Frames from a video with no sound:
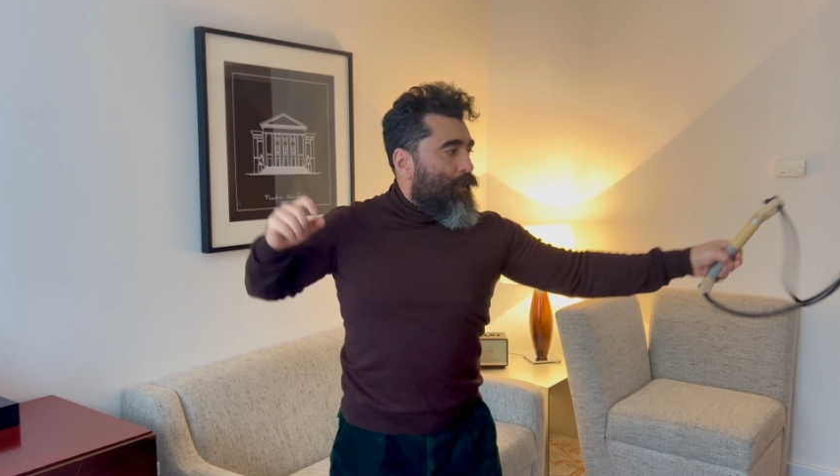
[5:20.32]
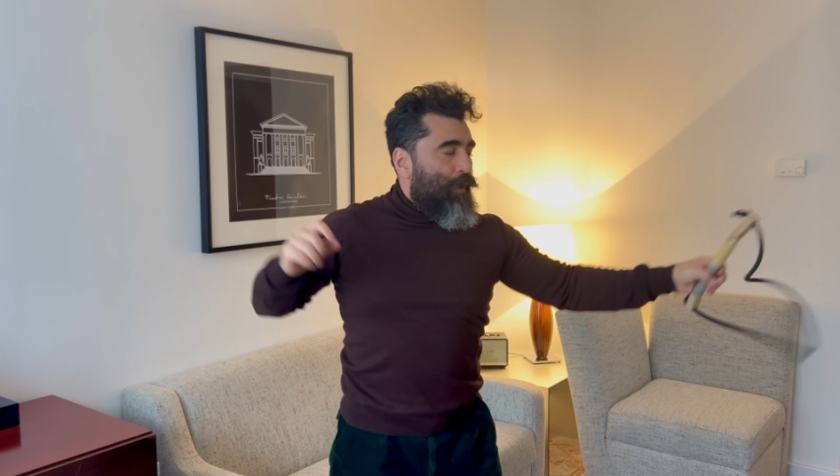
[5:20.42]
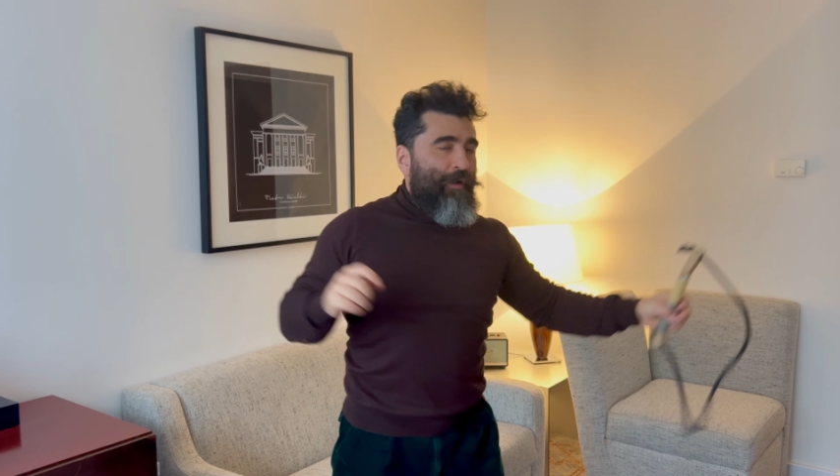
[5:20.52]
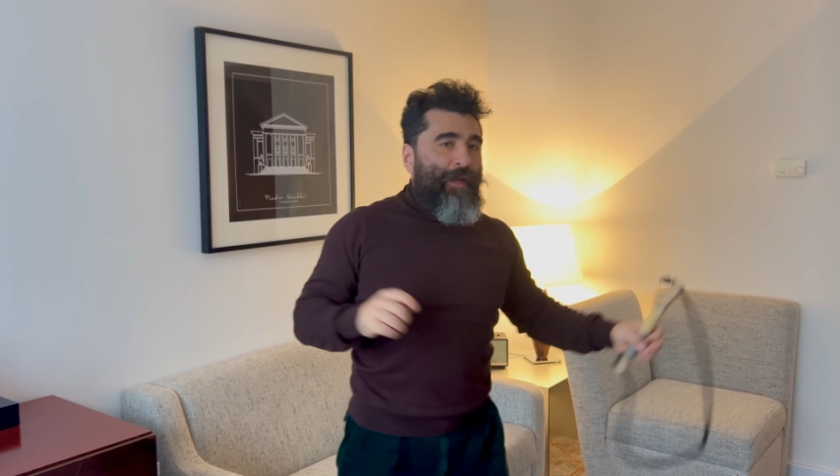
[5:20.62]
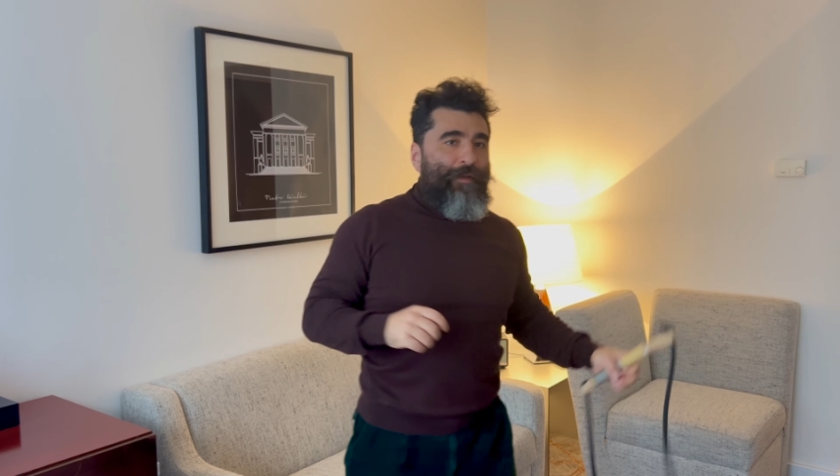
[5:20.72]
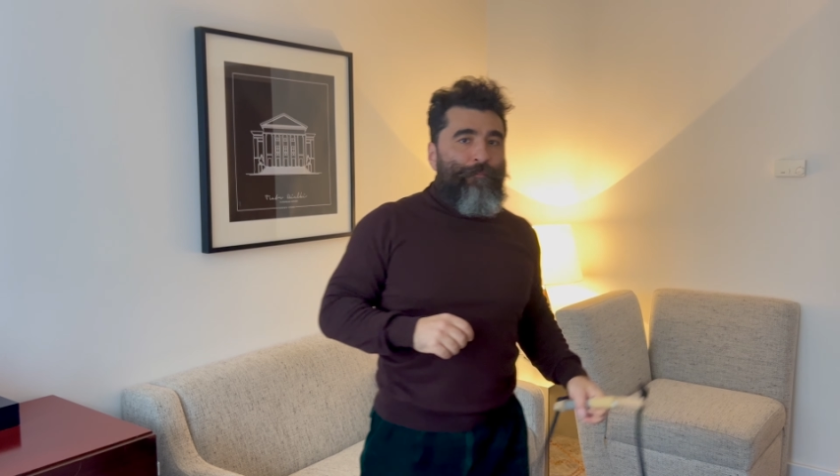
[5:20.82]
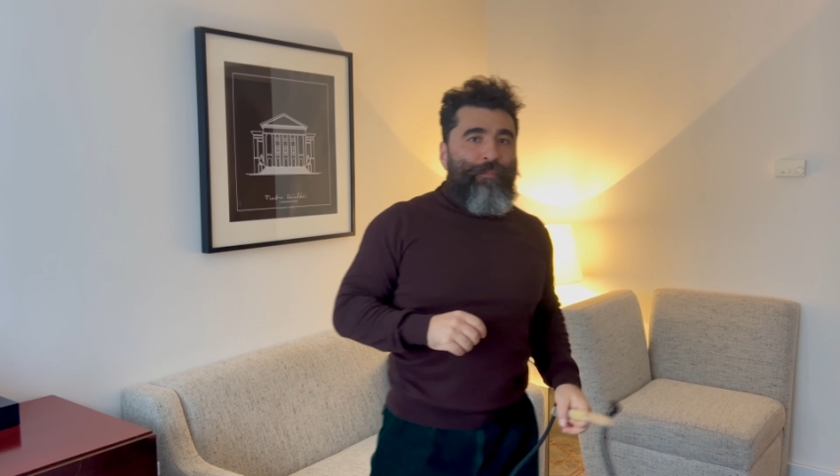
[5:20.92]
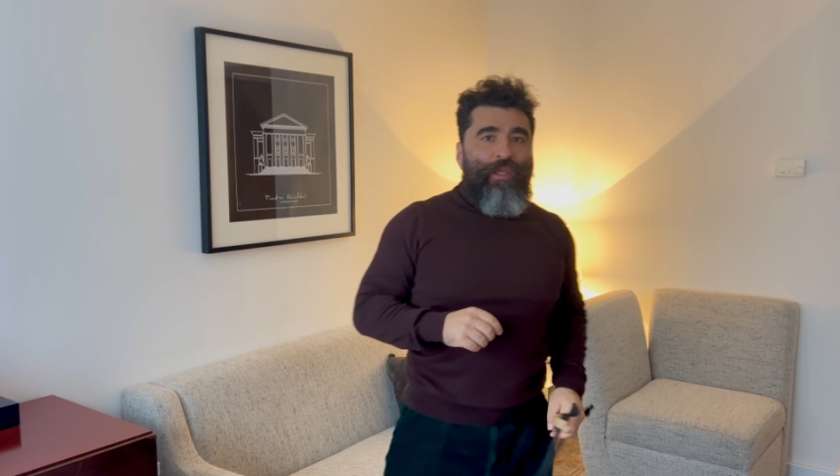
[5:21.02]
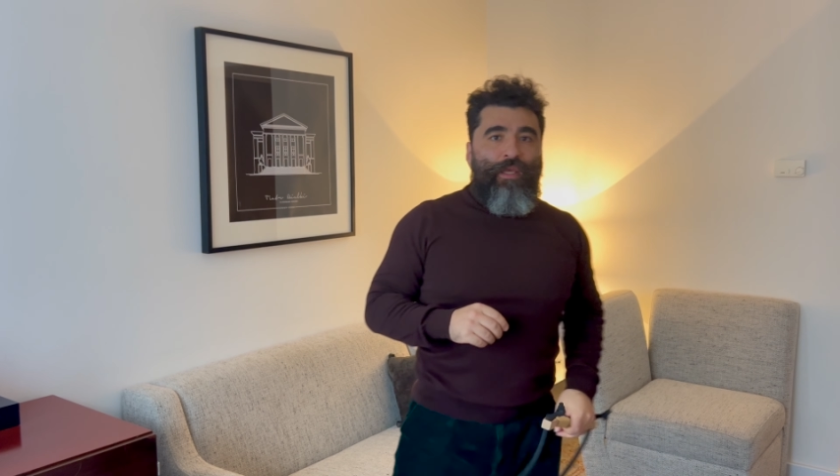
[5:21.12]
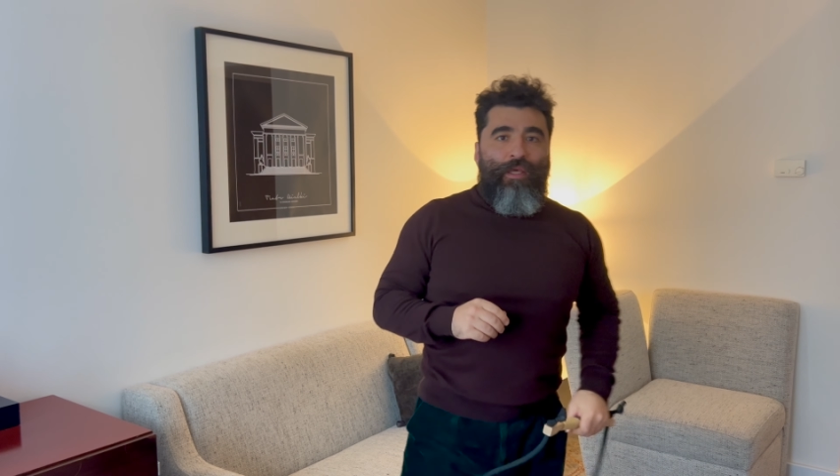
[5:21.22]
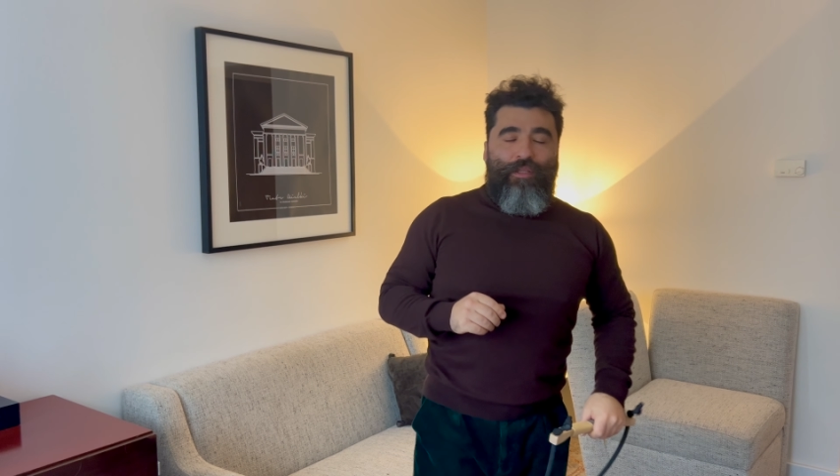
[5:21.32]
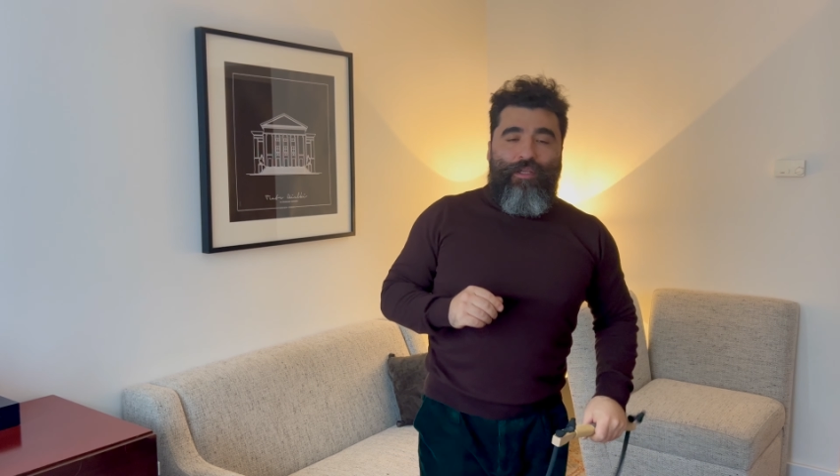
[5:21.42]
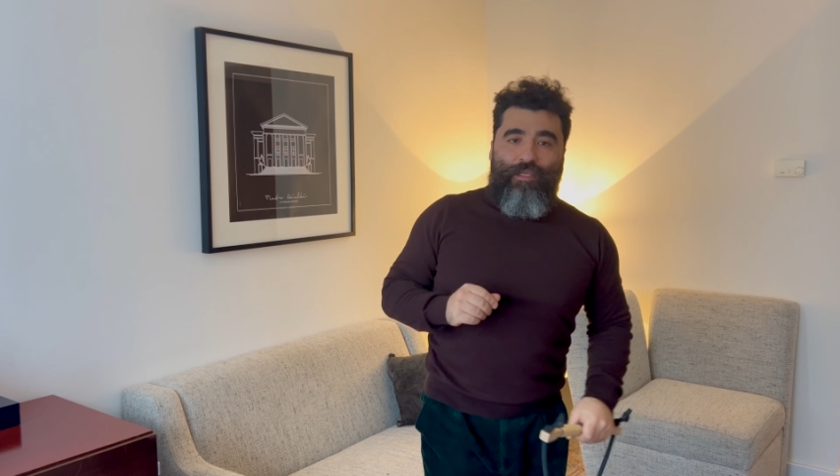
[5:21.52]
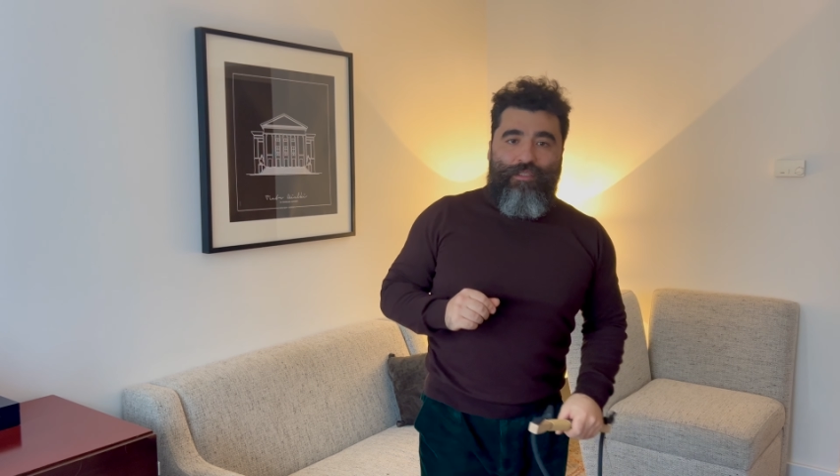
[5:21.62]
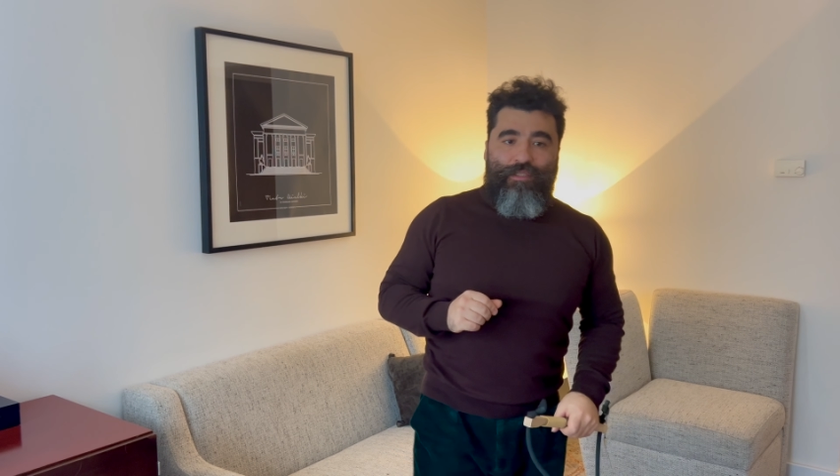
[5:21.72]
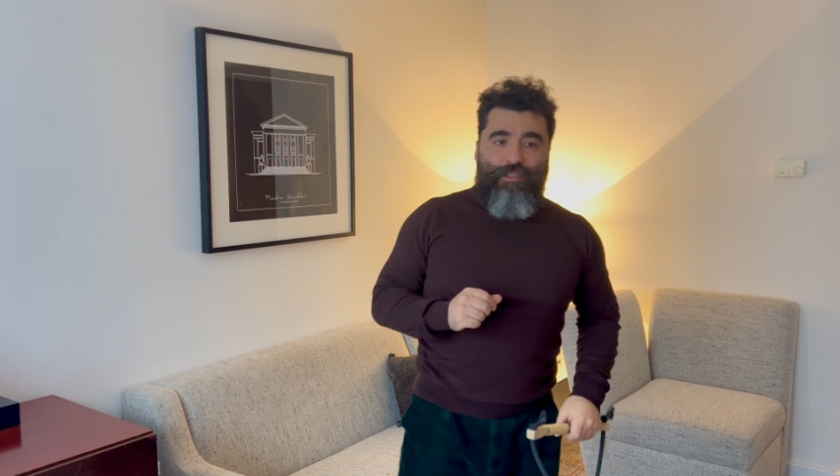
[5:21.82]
All right, the next